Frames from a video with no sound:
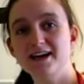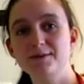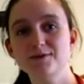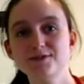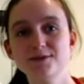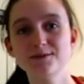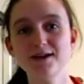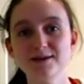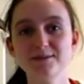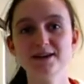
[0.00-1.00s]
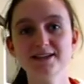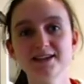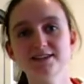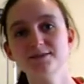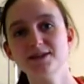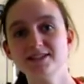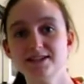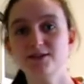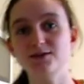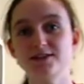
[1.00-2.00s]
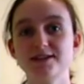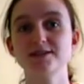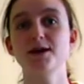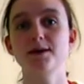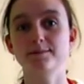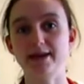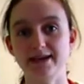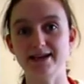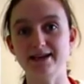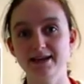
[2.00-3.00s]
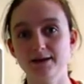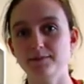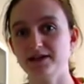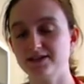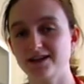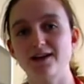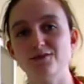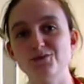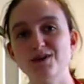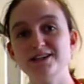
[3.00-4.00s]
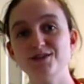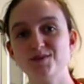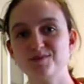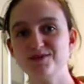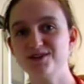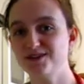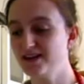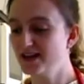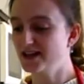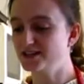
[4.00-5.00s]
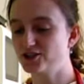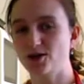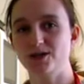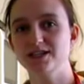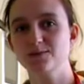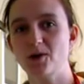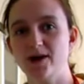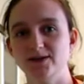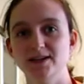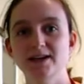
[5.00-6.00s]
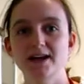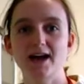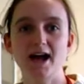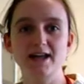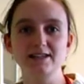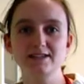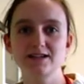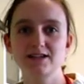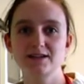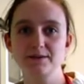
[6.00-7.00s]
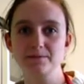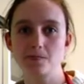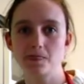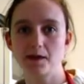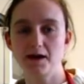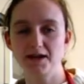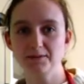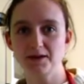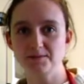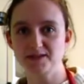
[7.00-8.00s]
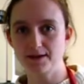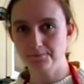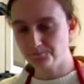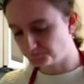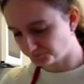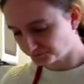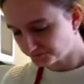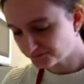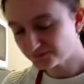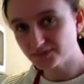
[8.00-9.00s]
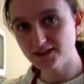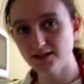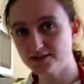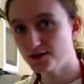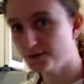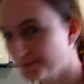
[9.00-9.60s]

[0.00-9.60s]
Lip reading: I'm also wearing my domestic goddess pinny because I have a white jumper on and chutney is brown and I am clumsy. So,